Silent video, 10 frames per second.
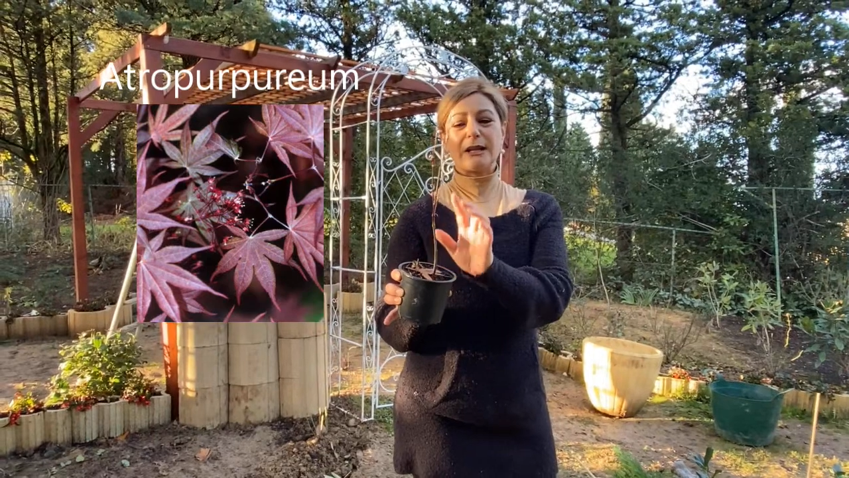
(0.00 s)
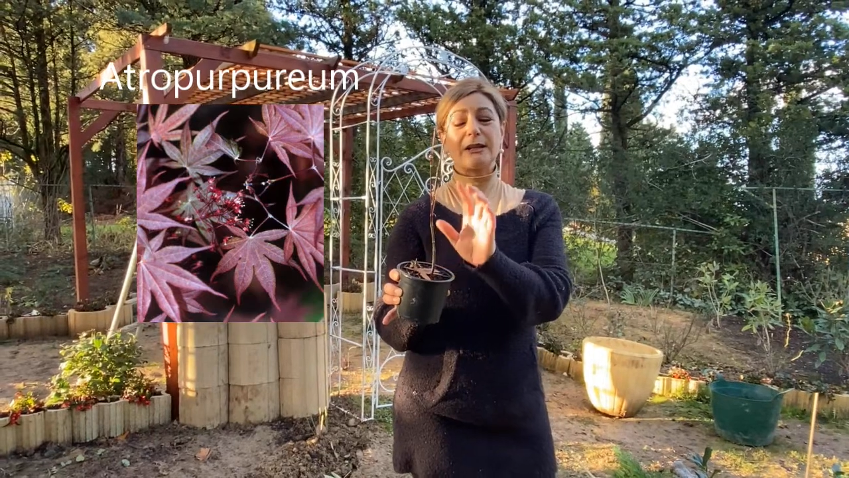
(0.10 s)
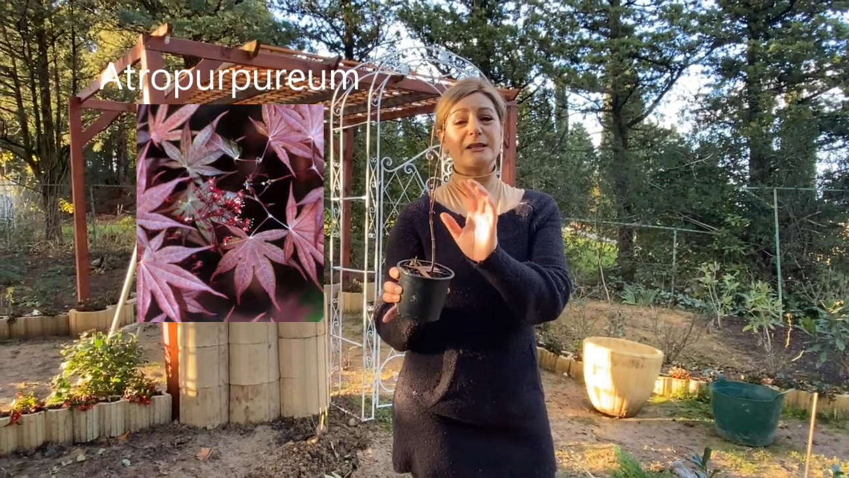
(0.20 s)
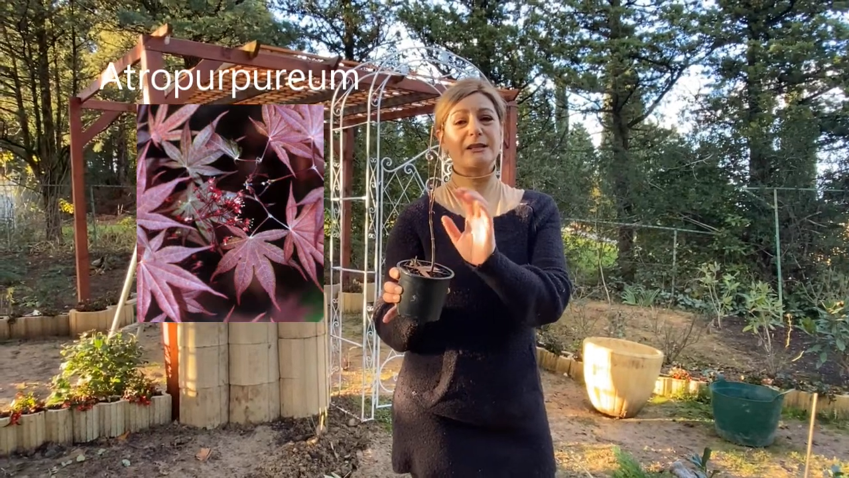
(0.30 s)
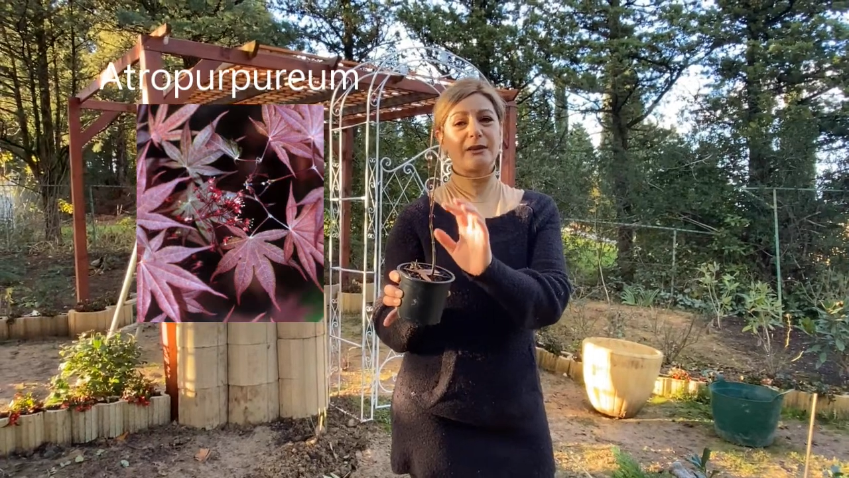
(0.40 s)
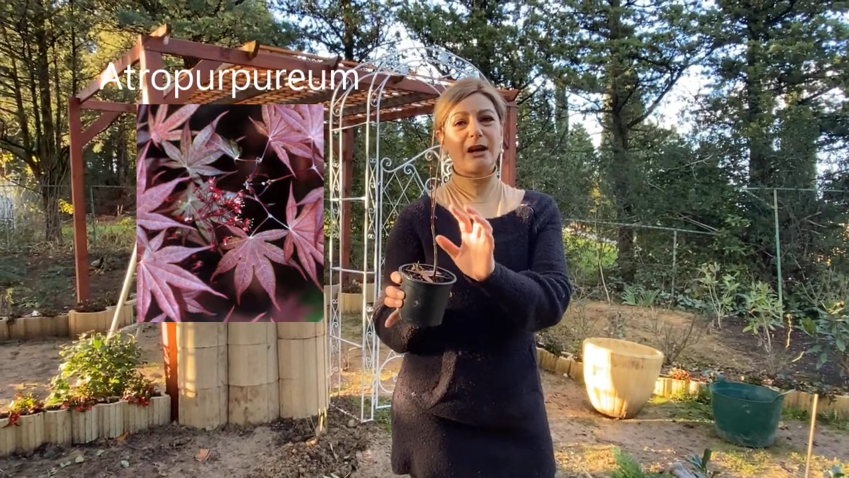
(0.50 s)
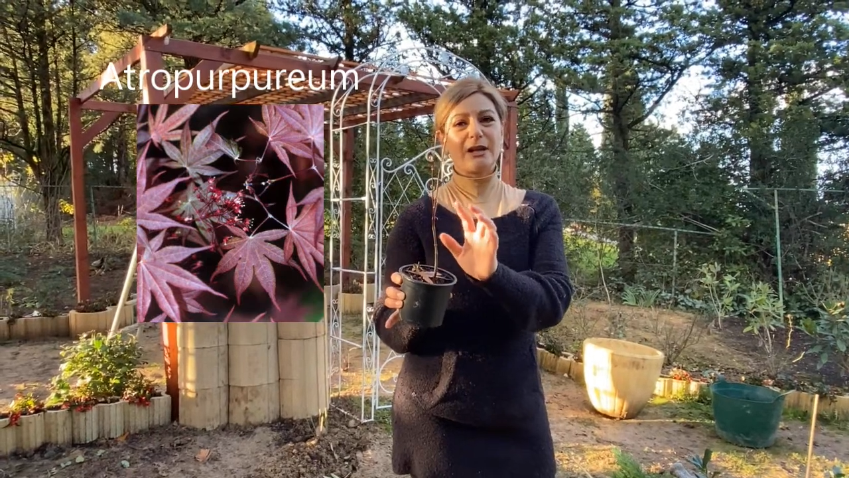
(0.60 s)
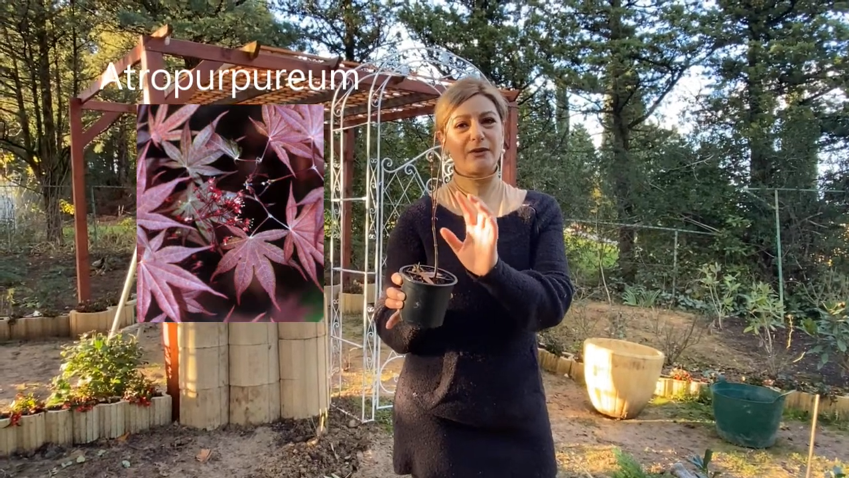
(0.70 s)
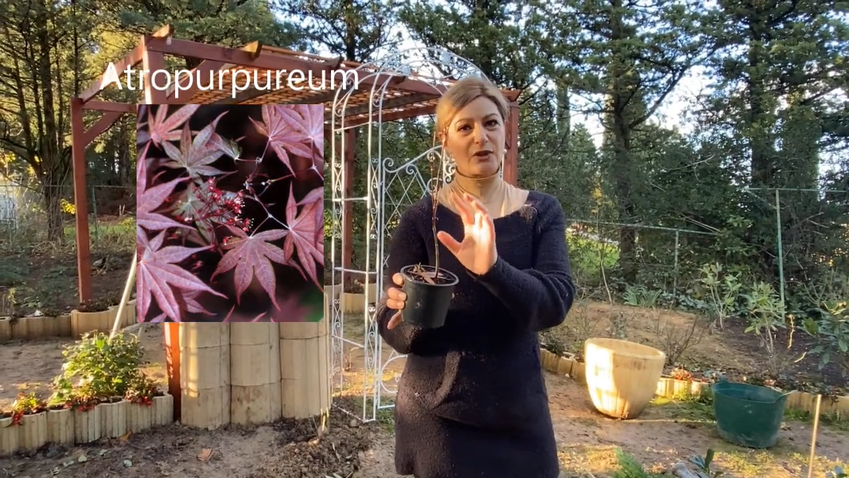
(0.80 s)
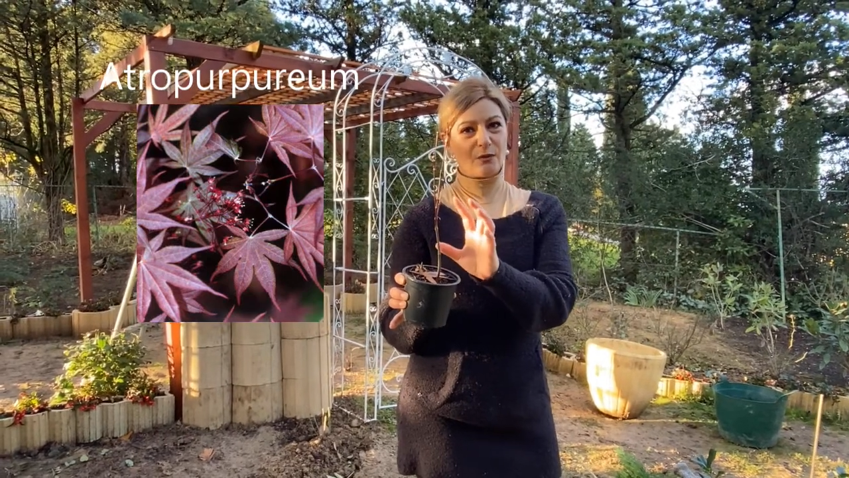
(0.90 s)
and it's a kind
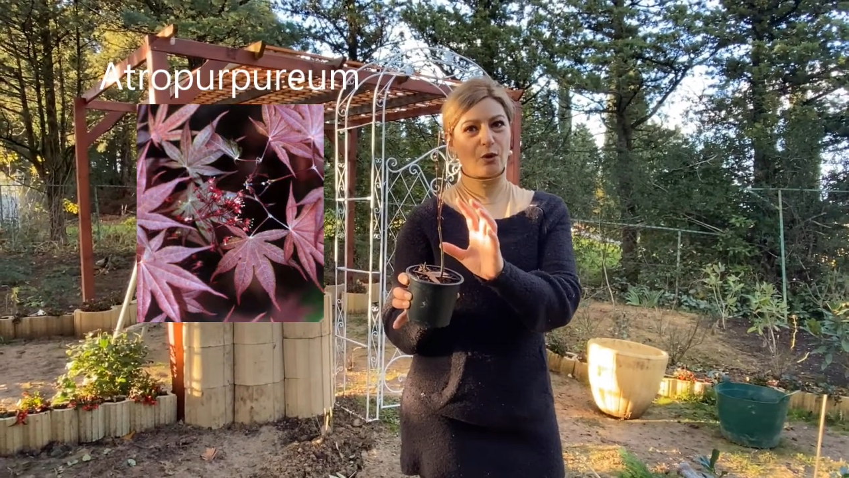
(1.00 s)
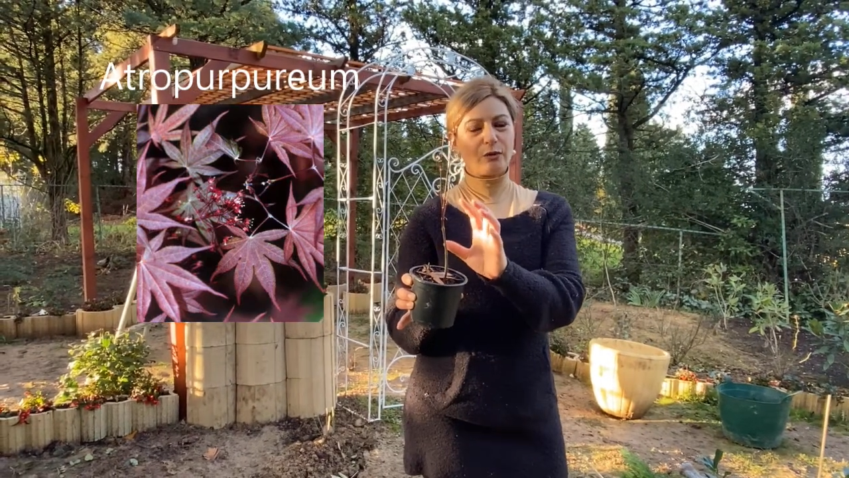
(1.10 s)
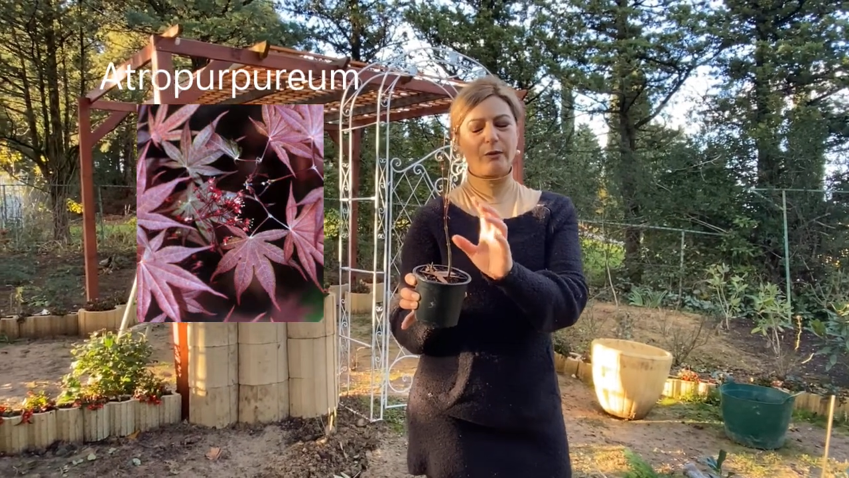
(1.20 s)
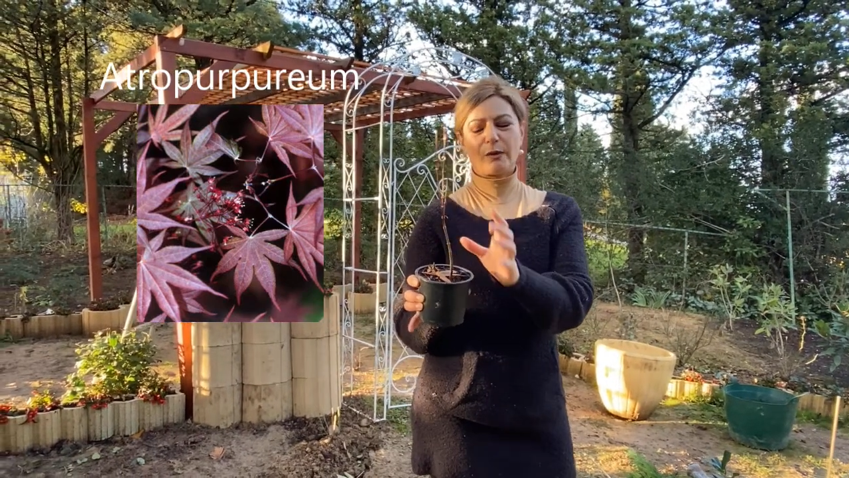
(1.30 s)
of a dwarf